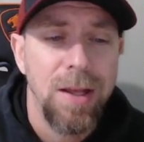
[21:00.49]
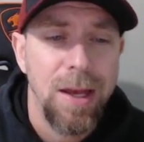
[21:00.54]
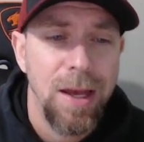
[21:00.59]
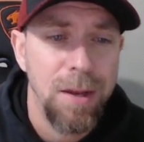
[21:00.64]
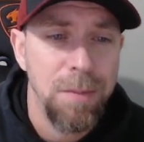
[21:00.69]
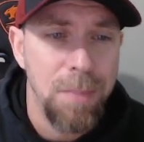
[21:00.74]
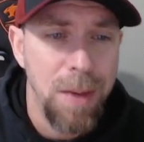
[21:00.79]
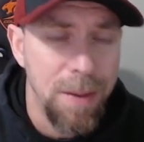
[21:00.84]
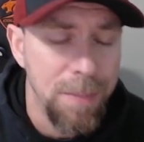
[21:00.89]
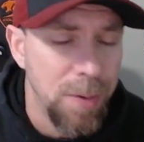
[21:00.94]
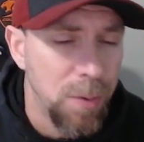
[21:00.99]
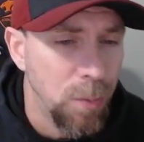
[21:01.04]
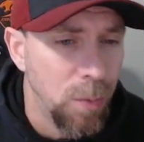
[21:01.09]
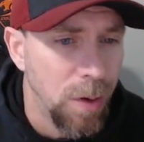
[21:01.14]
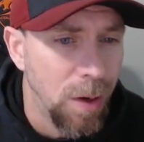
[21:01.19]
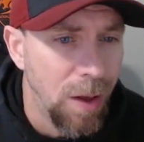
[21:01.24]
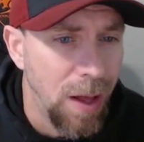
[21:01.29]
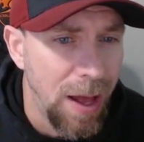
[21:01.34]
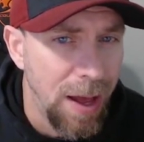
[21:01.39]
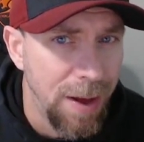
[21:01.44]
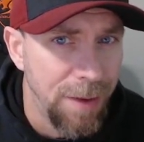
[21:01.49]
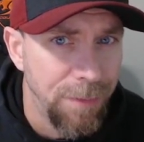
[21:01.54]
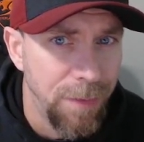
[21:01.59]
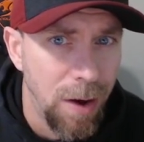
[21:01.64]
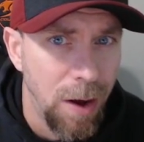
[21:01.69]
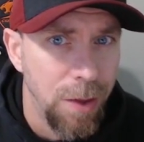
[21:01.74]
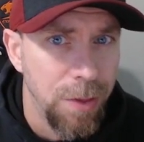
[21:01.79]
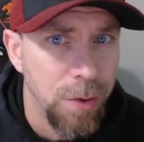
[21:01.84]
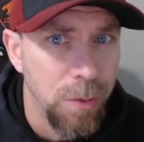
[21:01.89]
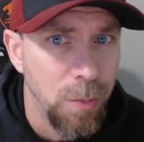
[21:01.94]
And maybe we'll have
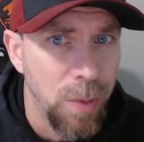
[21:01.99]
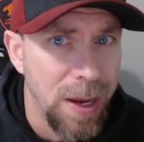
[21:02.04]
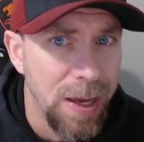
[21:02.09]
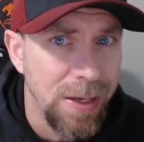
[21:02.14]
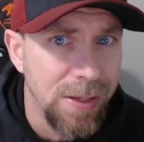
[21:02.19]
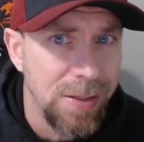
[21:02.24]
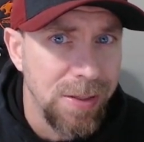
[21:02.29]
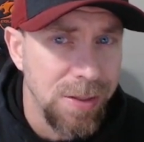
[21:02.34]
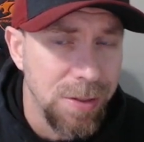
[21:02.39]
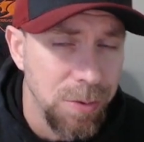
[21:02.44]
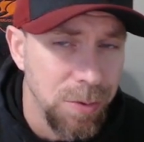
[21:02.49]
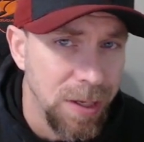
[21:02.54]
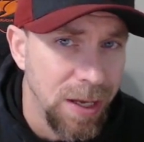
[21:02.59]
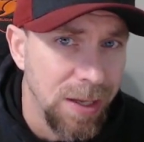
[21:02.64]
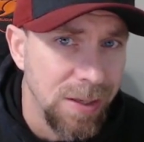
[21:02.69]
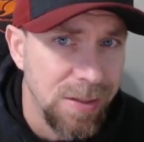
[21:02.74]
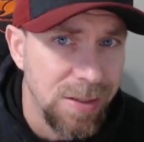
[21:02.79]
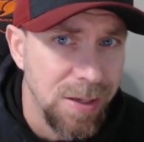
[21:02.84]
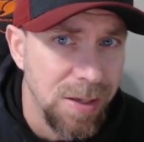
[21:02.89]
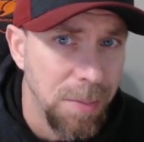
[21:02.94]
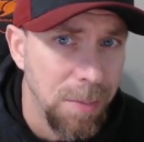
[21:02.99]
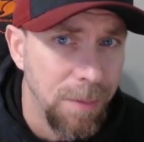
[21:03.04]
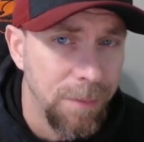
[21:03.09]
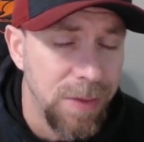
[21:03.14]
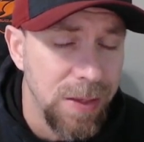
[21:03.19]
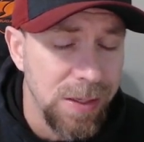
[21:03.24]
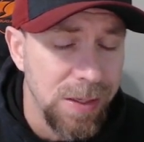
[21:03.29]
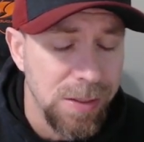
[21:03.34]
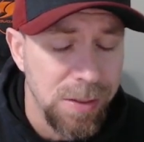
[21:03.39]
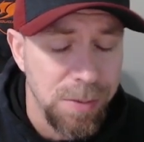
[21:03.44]
other ways to get some of these